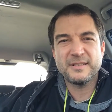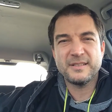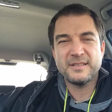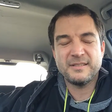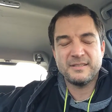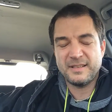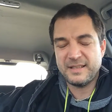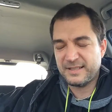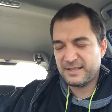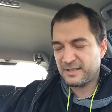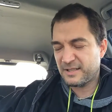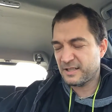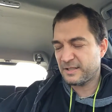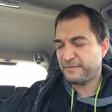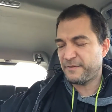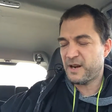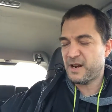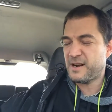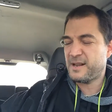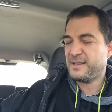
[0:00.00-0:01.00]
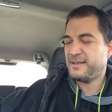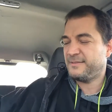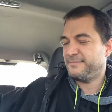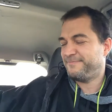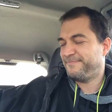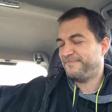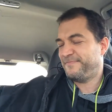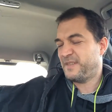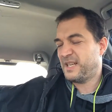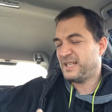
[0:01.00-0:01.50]
It's just
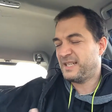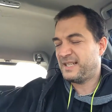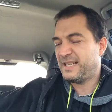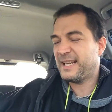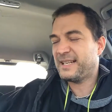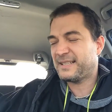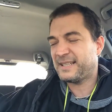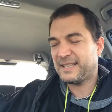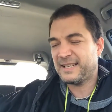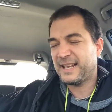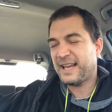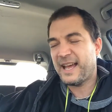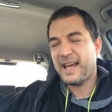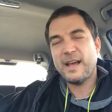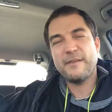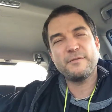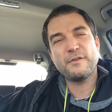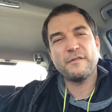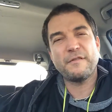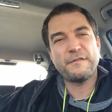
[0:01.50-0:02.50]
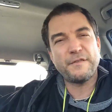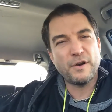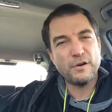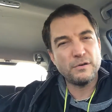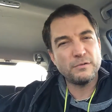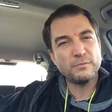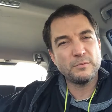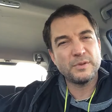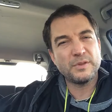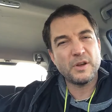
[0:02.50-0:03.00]
very addicting to have your
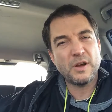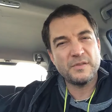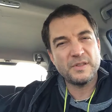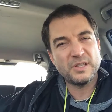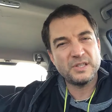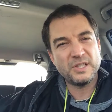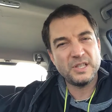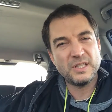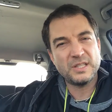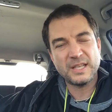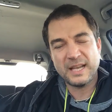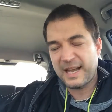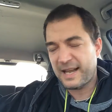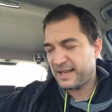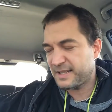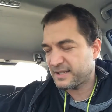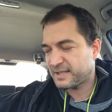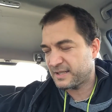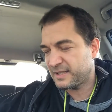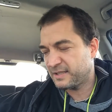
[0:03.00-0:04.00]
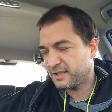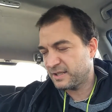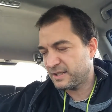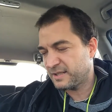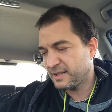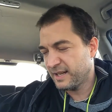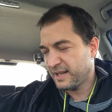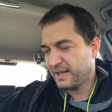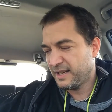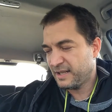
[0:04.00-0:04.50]
phone with all the G-tasks and
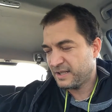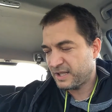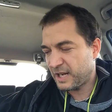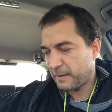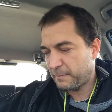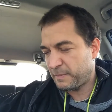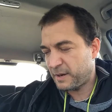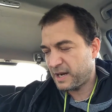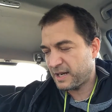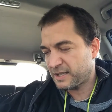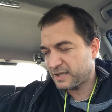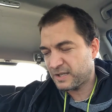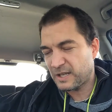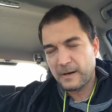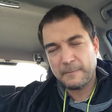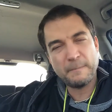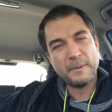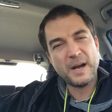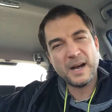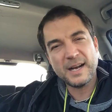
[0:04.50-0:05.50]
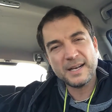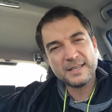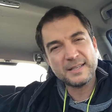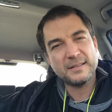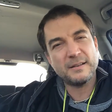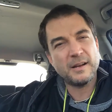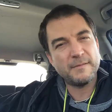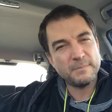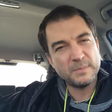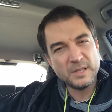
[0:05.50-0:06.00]
just
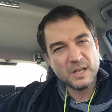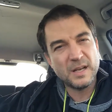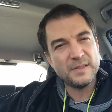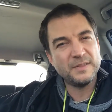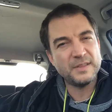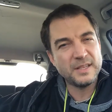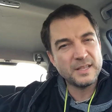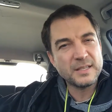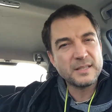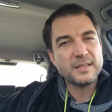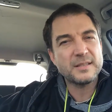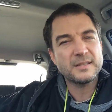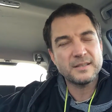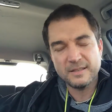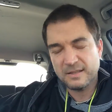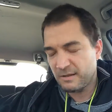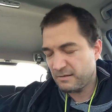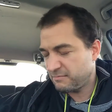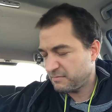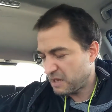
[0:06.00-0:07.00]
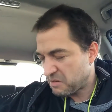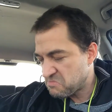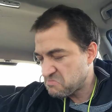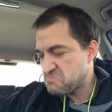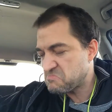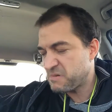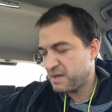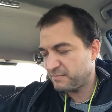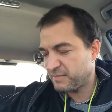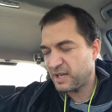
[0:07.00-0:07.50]
checkbox, I've done this,
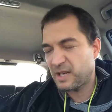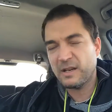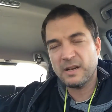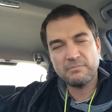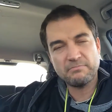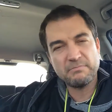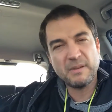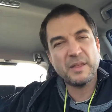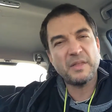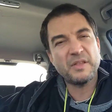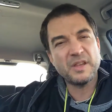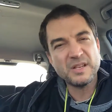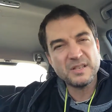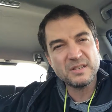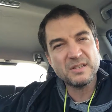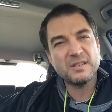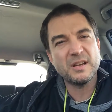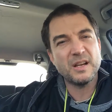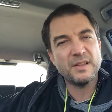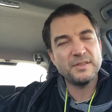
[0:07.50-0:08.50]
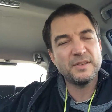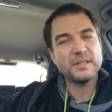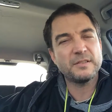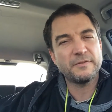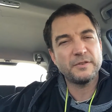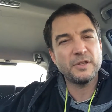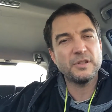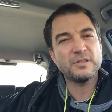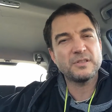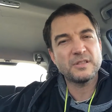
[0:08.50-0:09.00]
I'm getting my things done. This
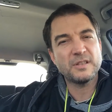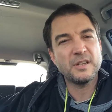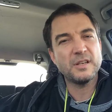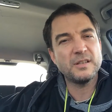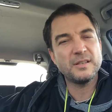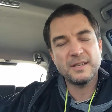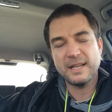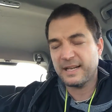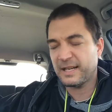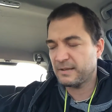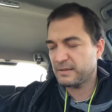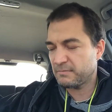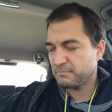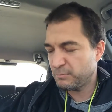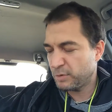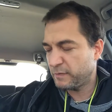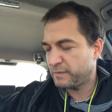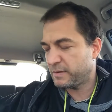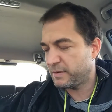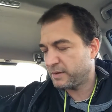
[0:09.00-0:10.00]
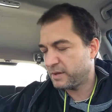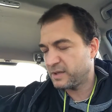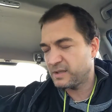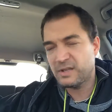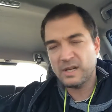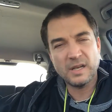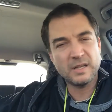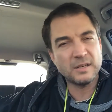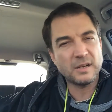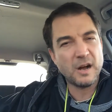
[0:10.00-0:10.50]
feels good. I can move them to the
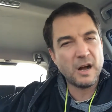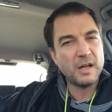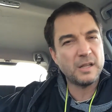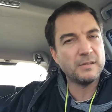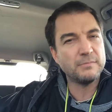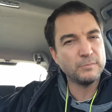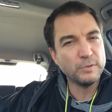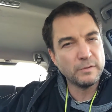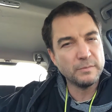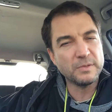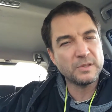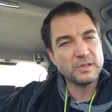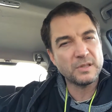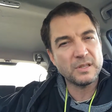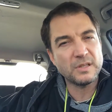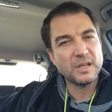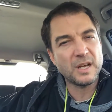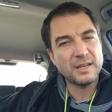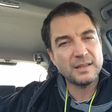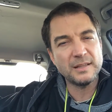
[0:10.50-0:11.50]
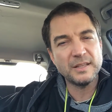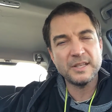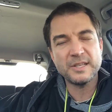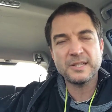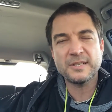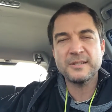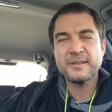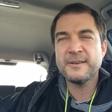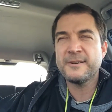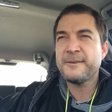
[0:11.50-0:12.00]
done column, move them to the done
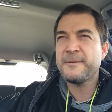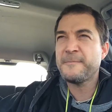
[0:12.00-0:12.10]
list.